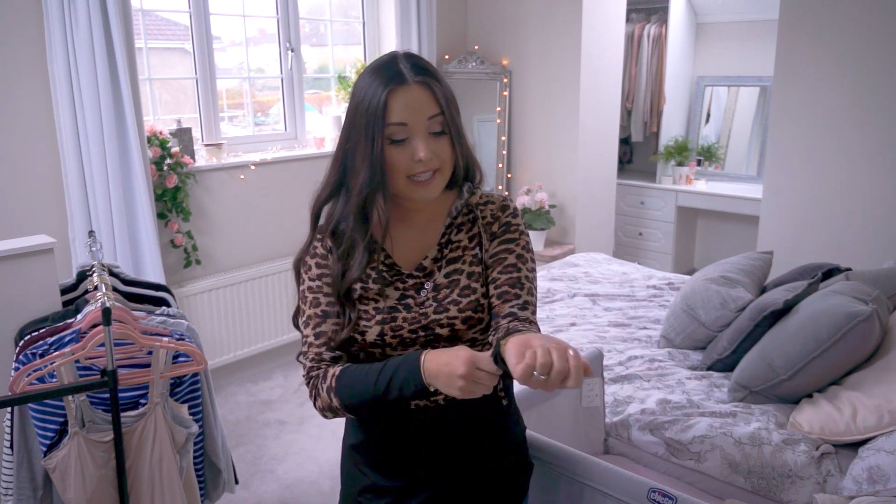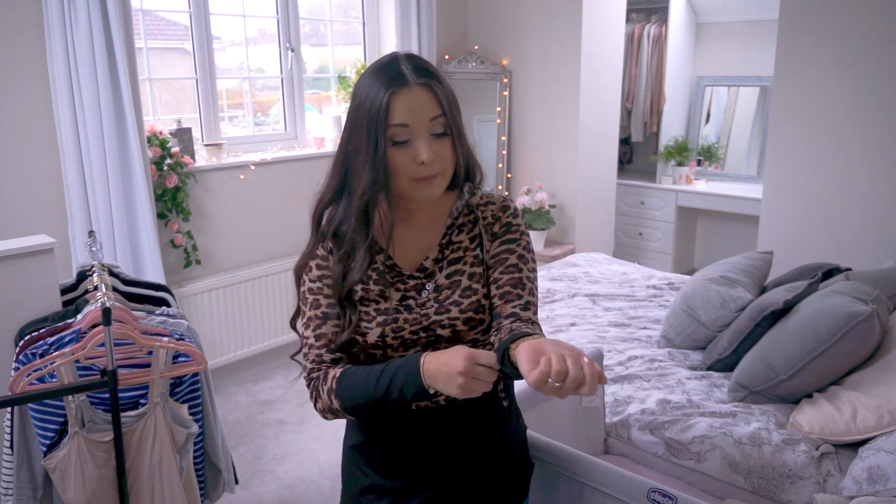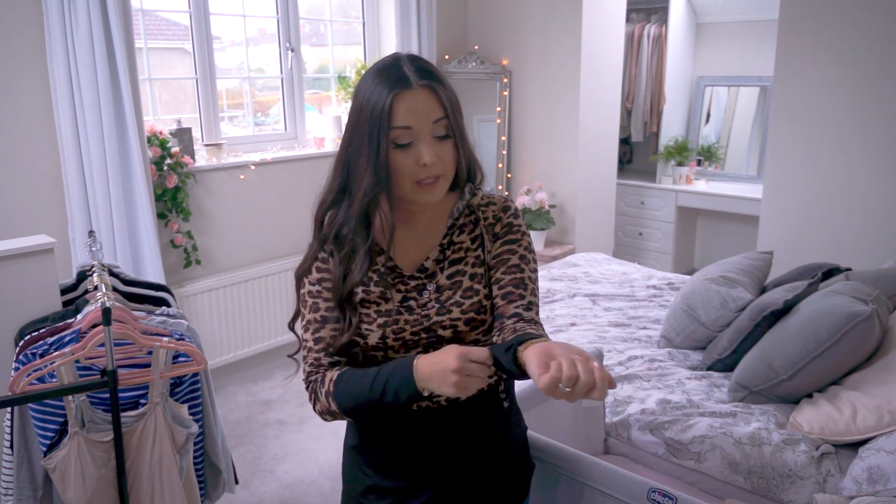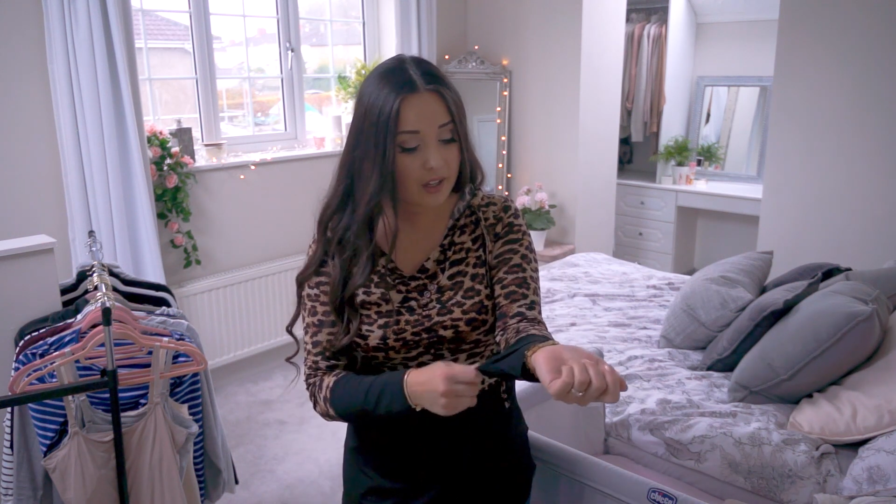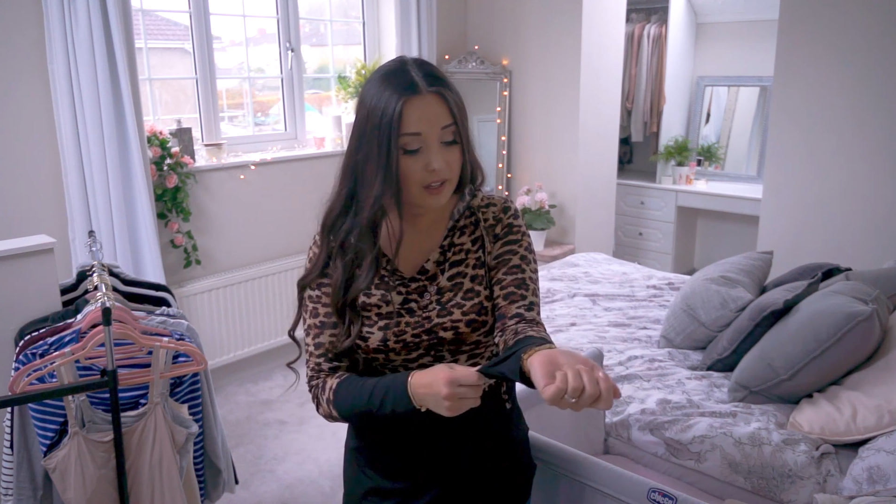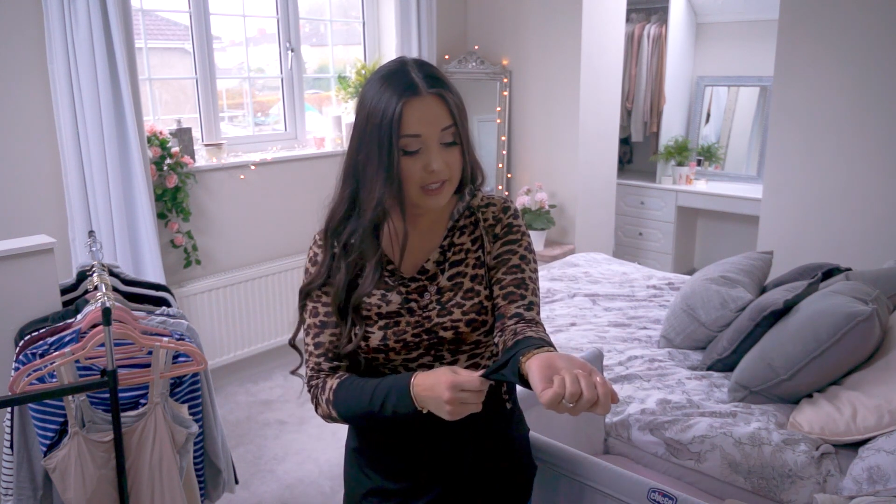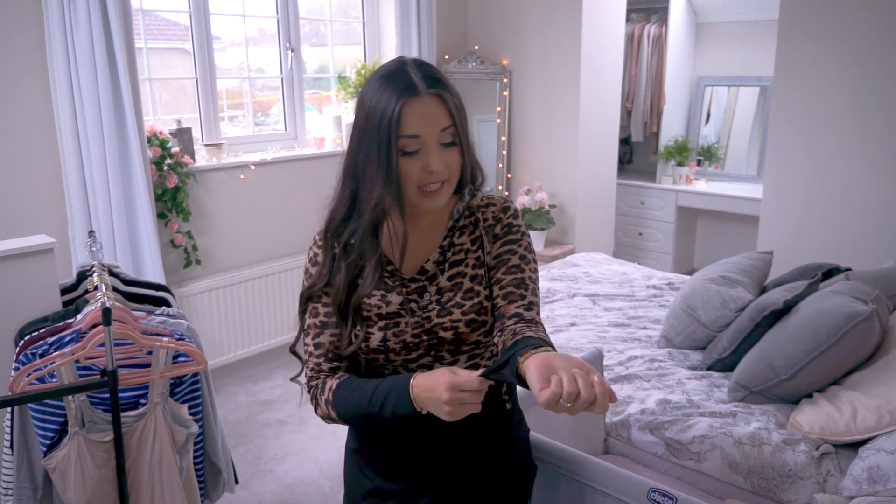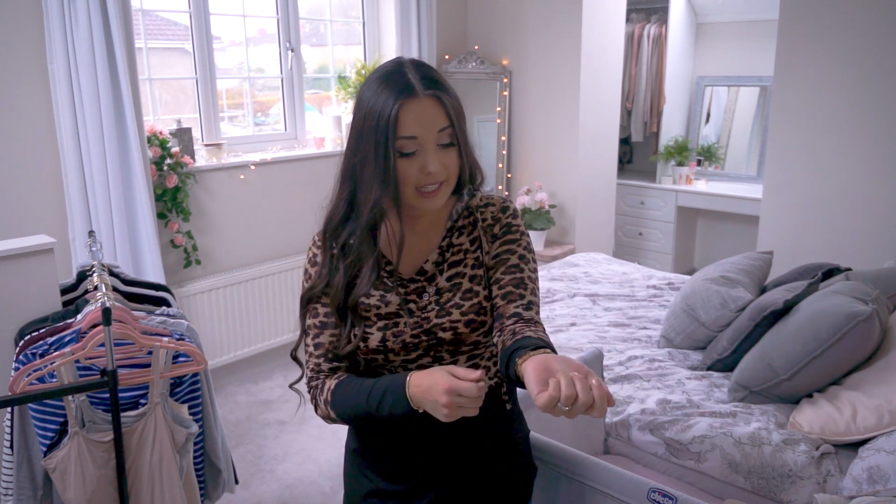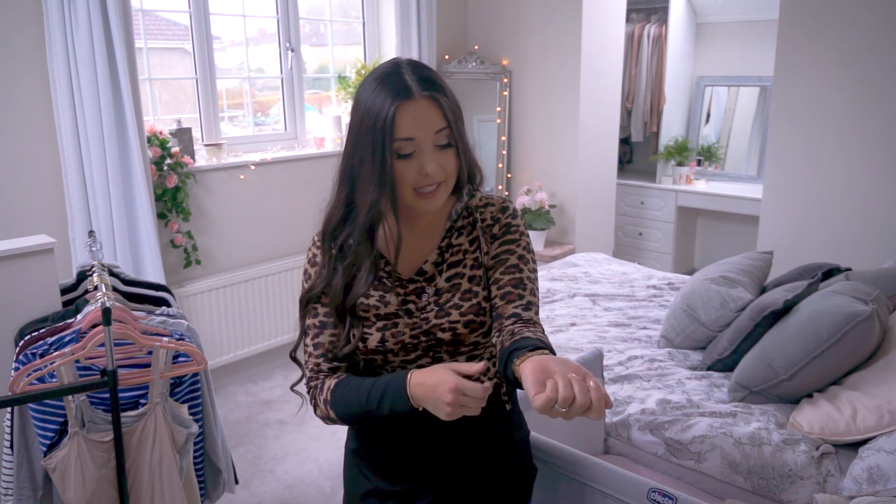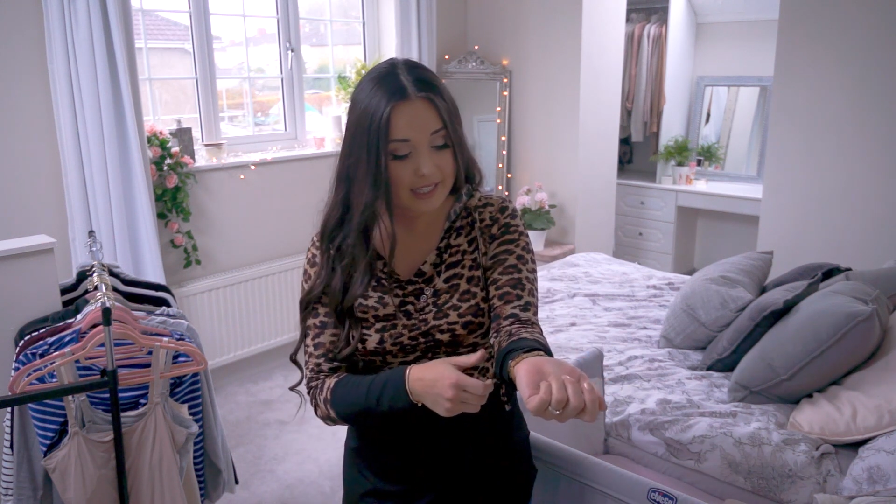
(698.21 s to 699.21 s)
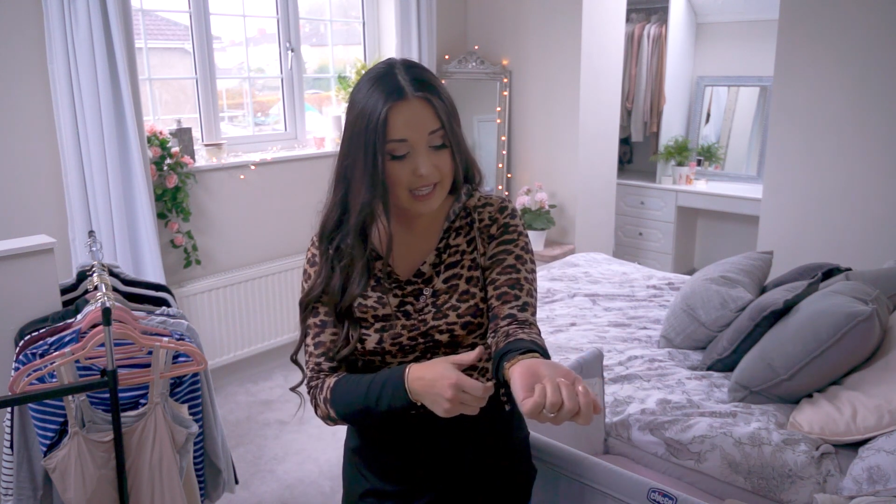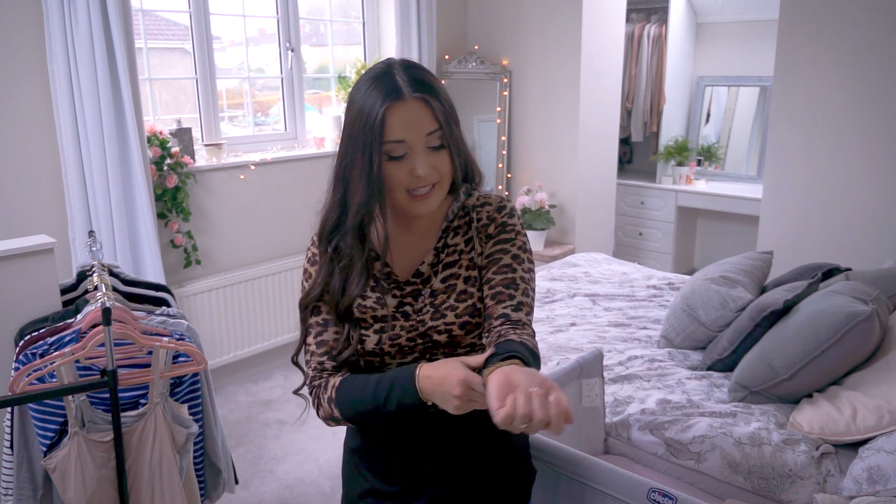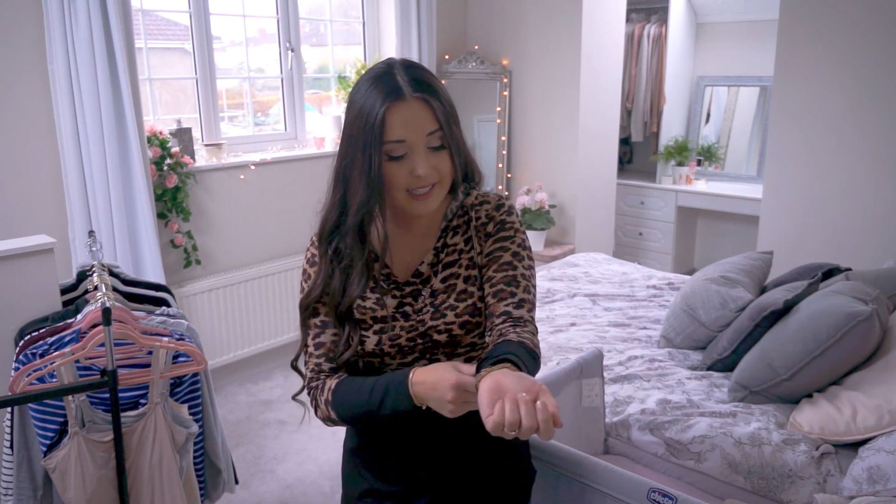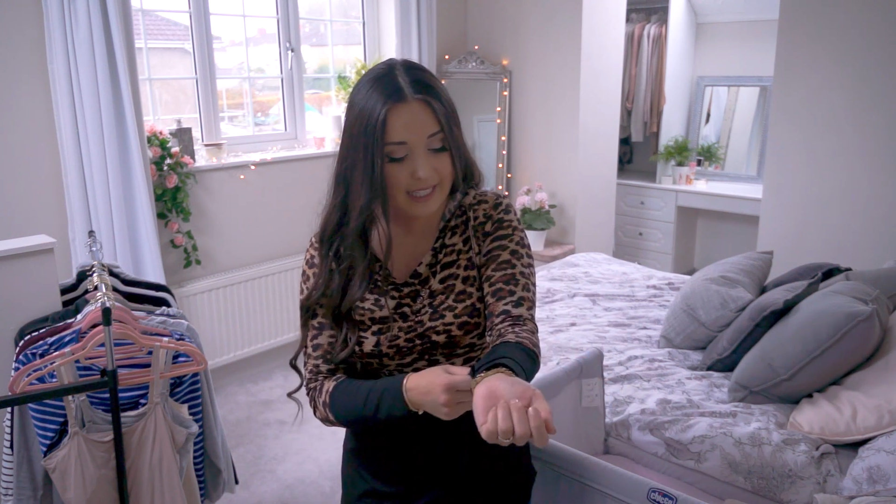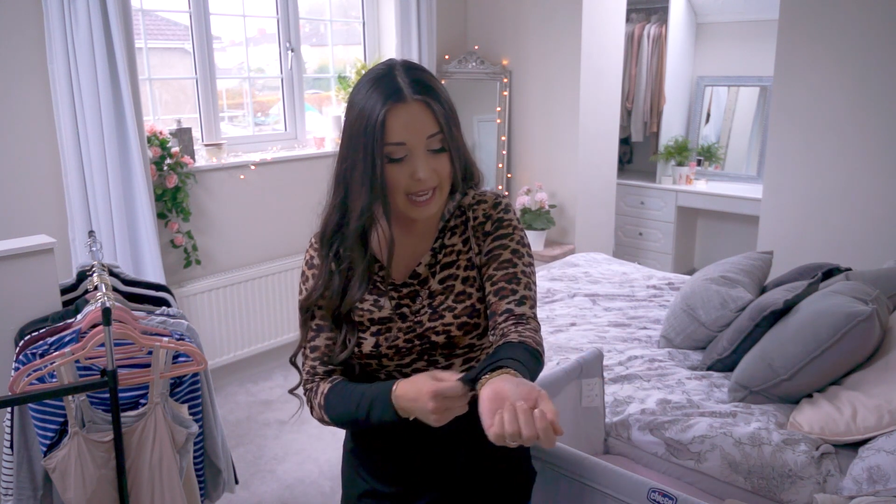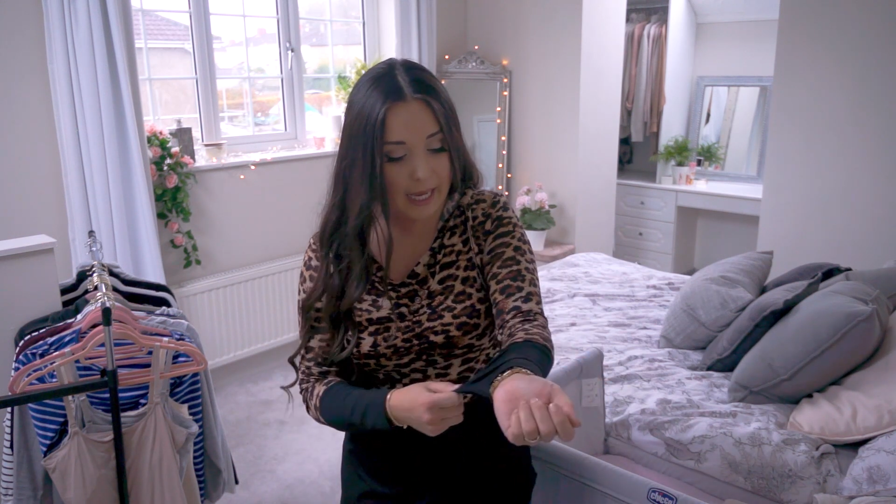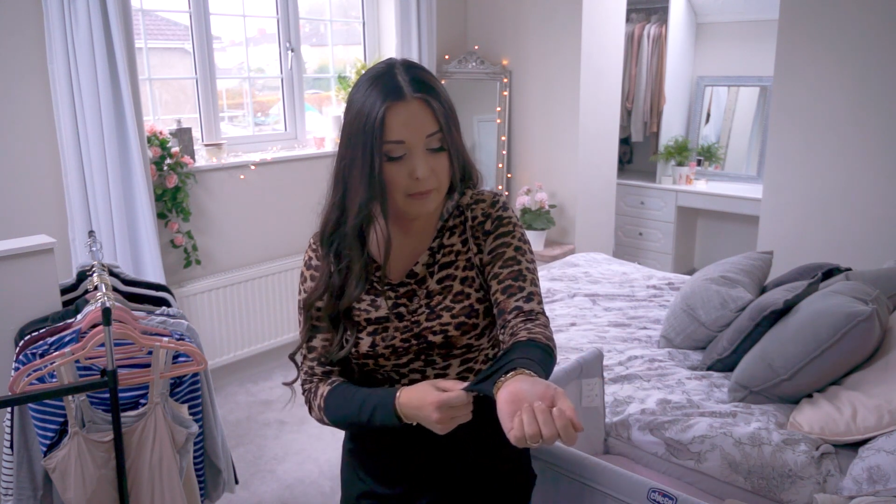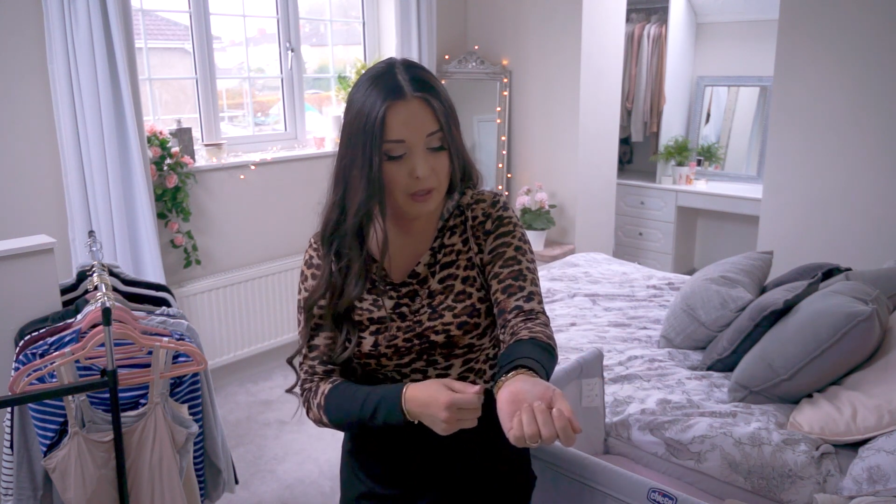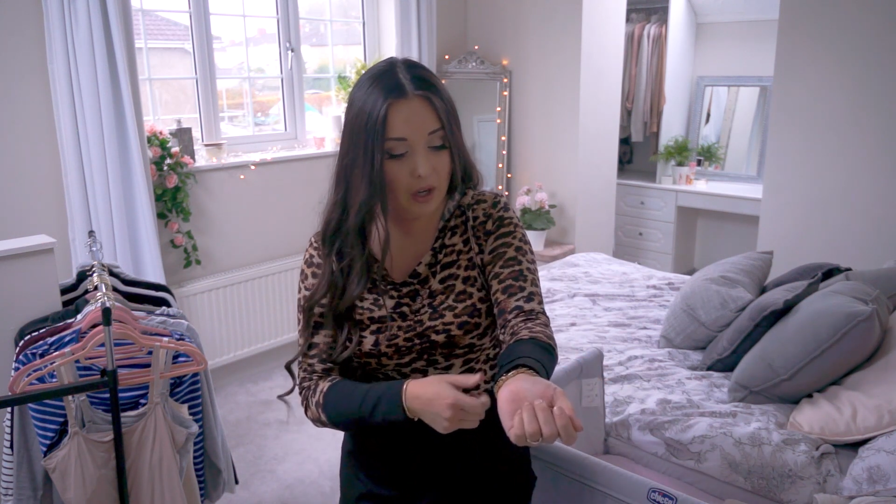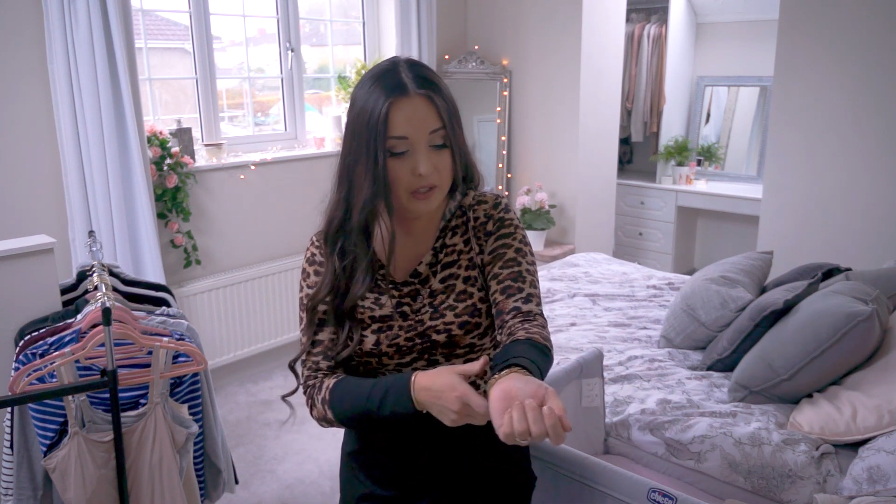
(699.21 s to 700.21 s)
It's because it is that same